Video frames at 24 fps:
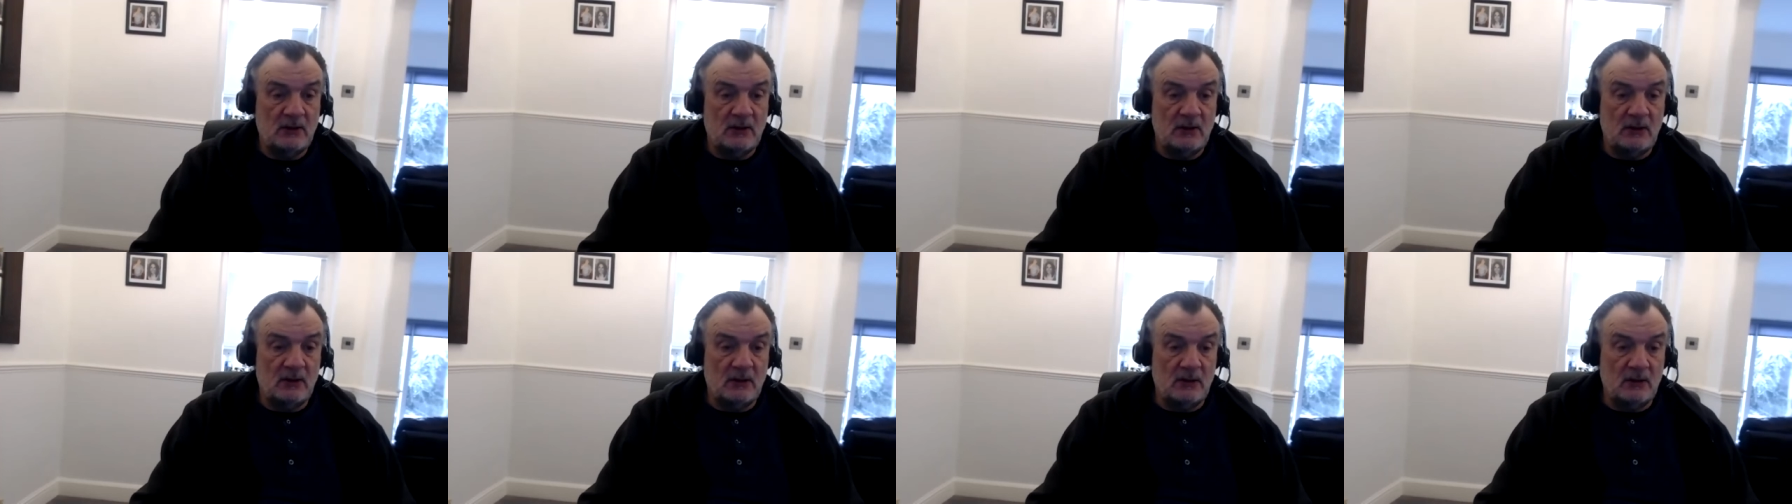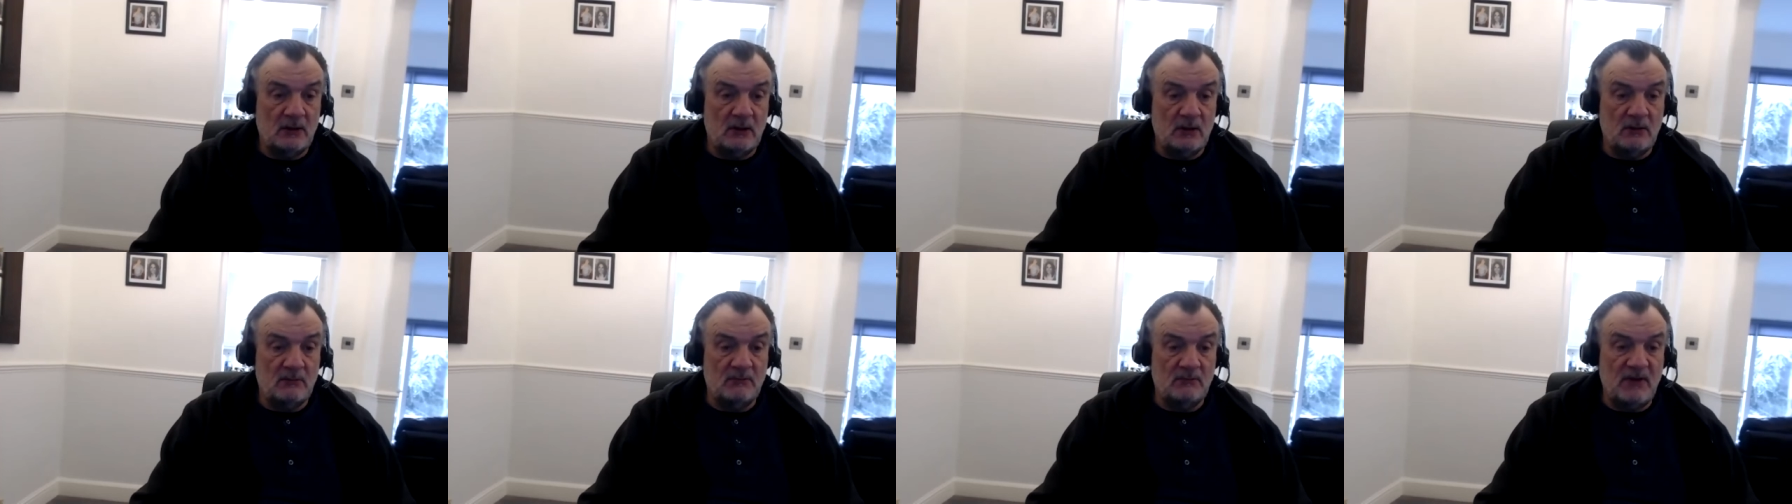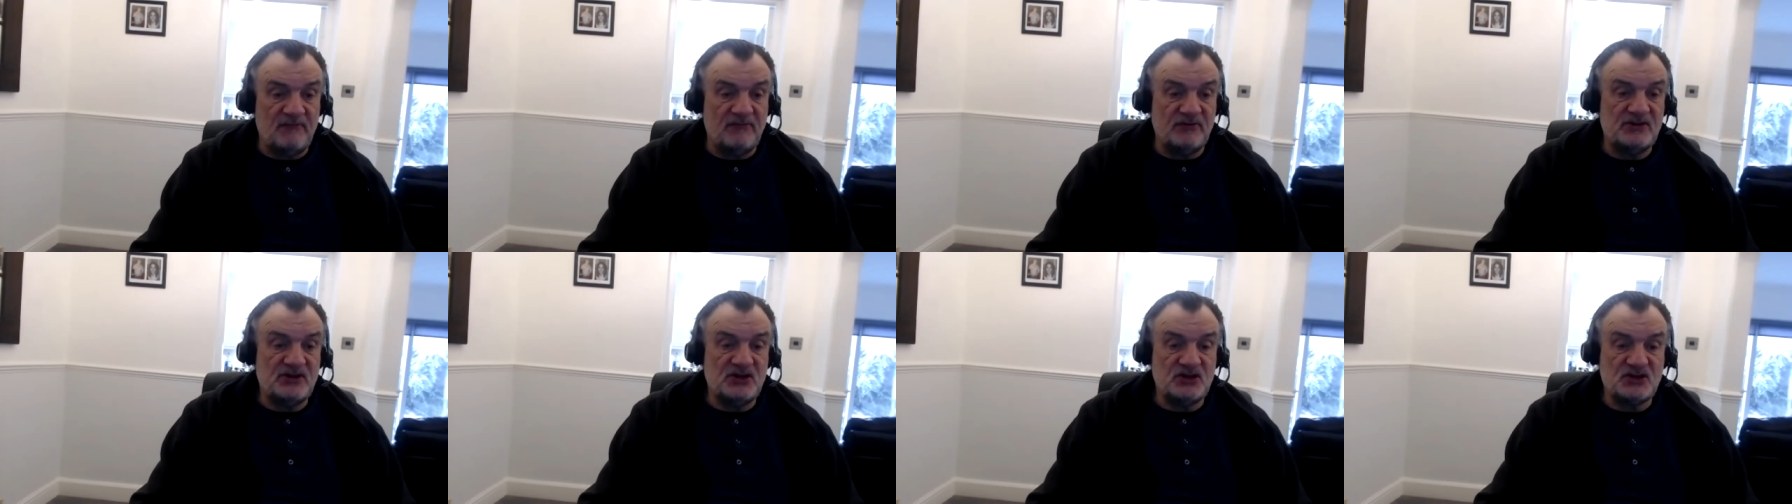Um,
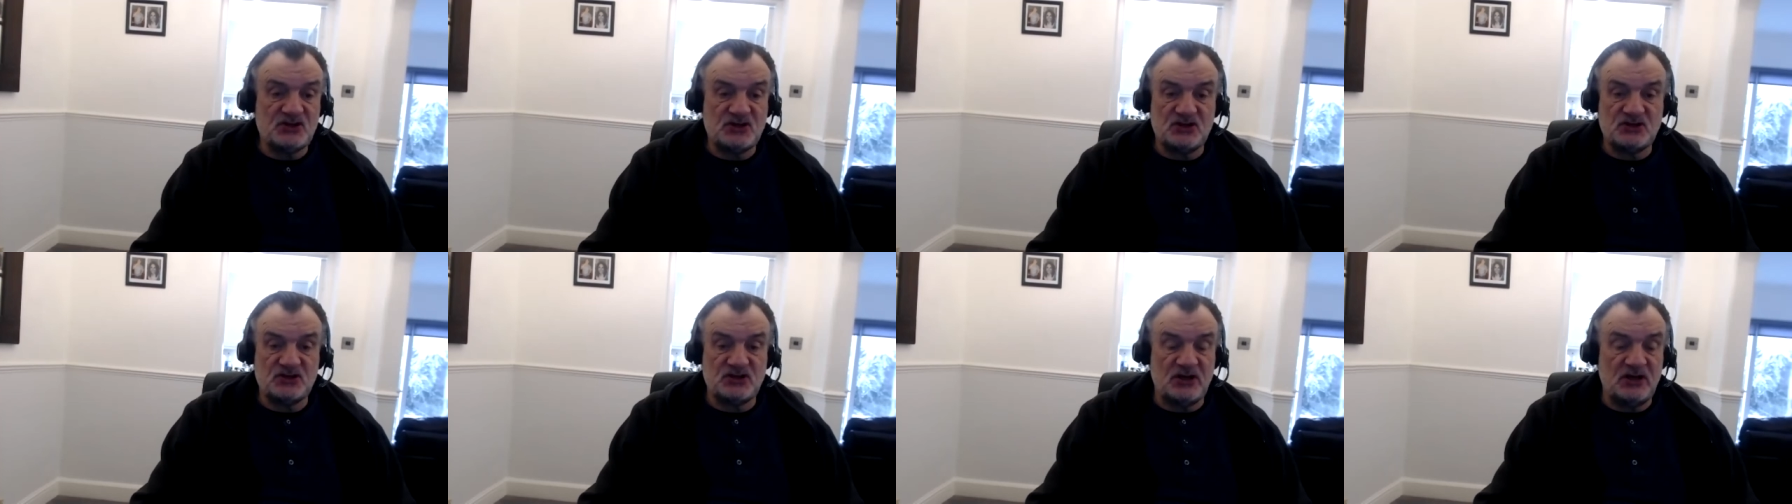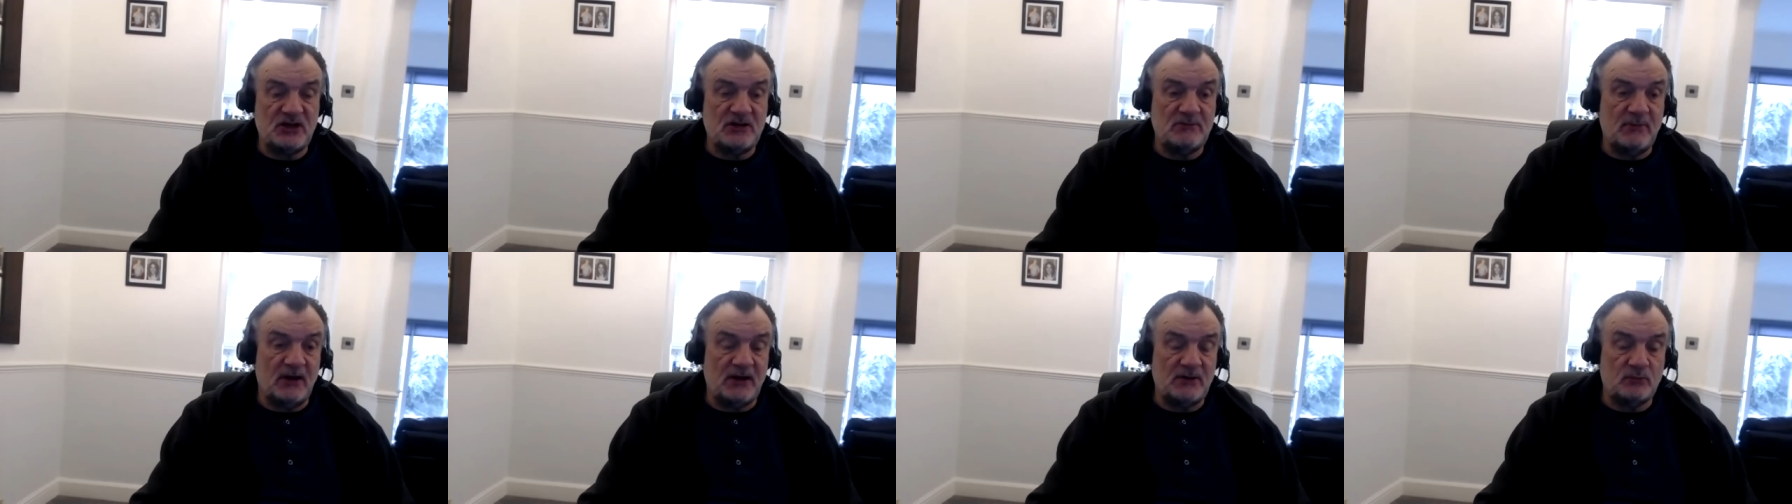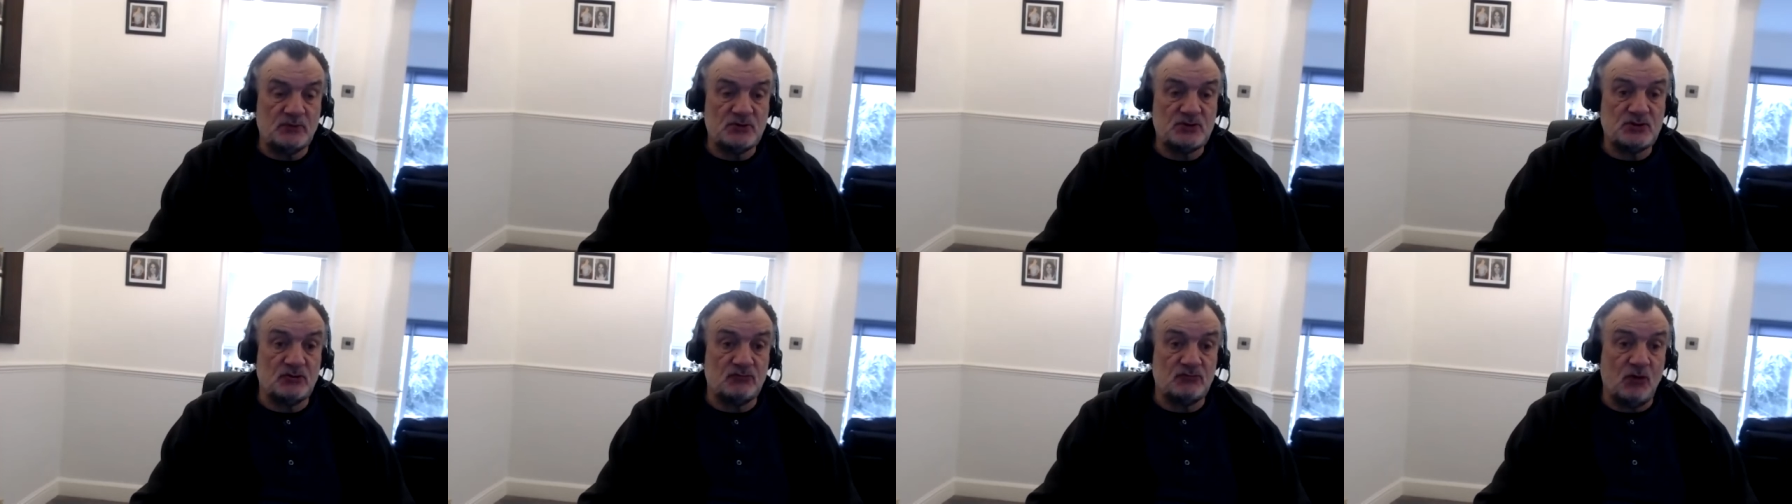every decision he made
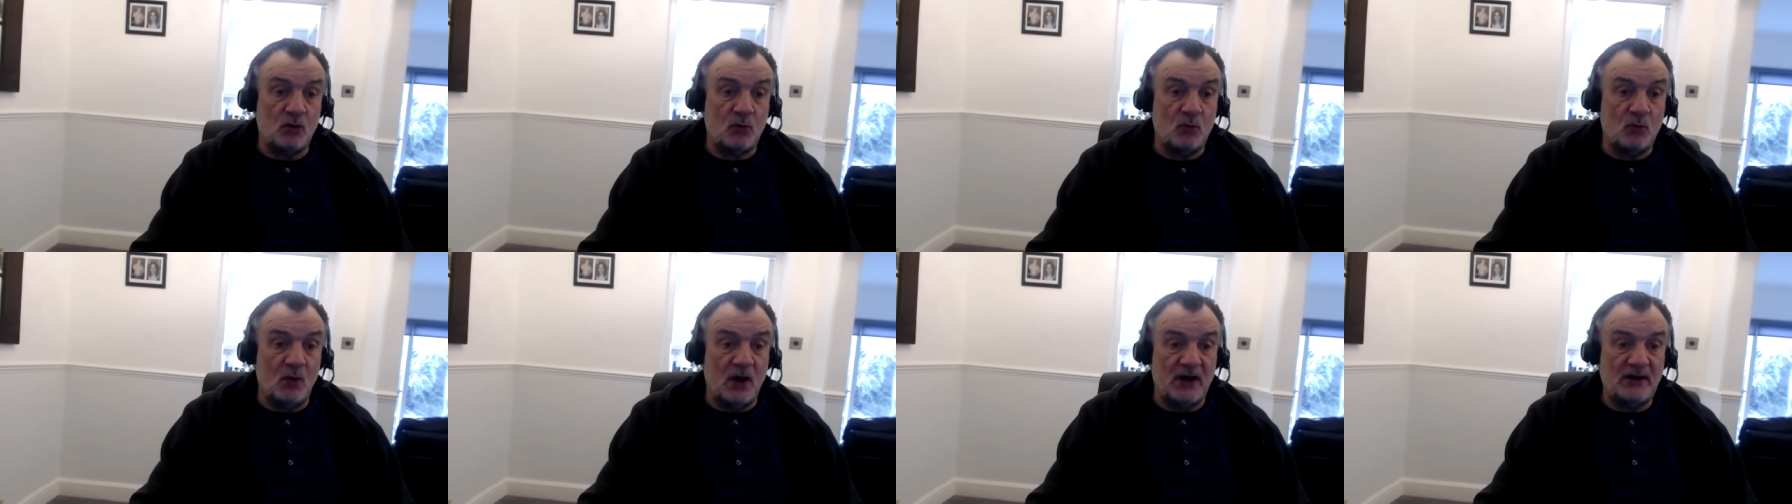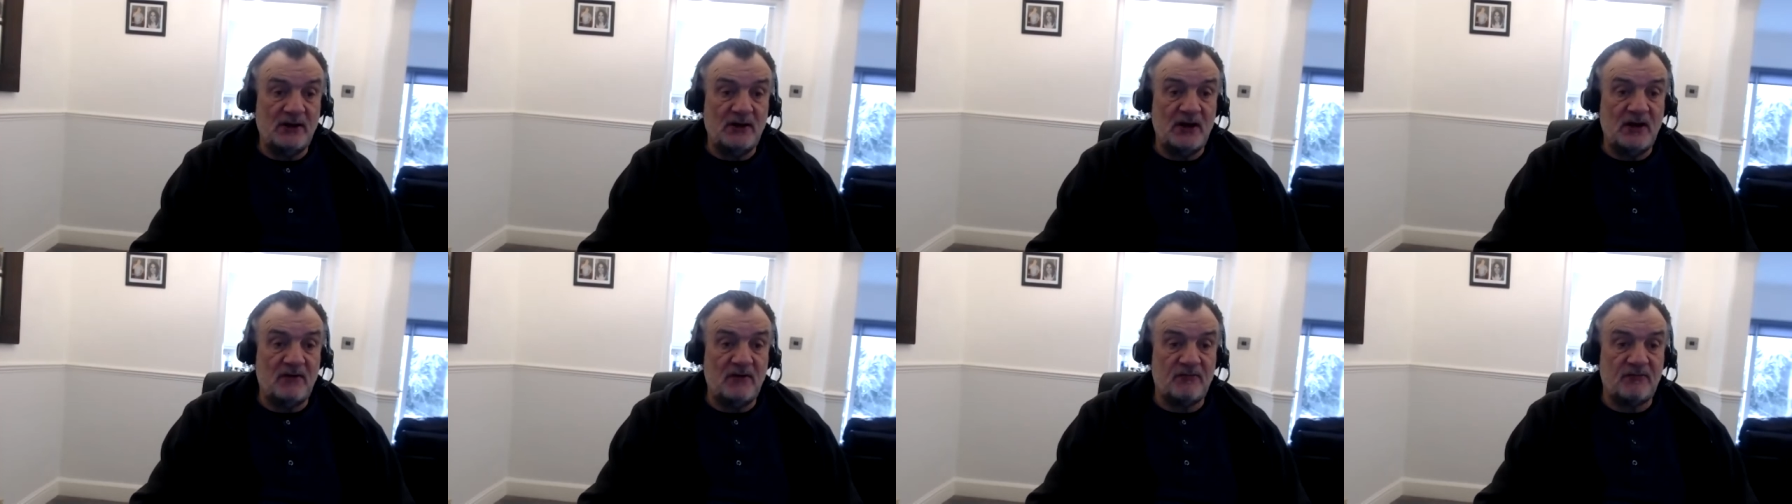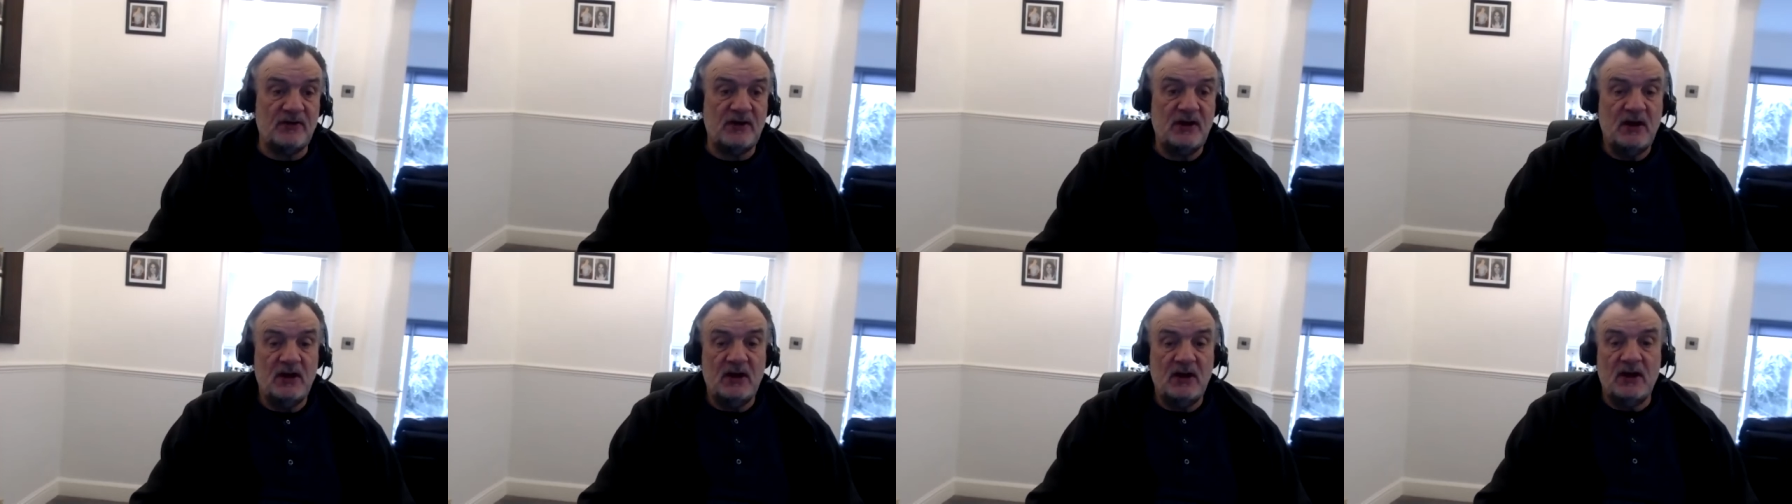was the wrong one, and every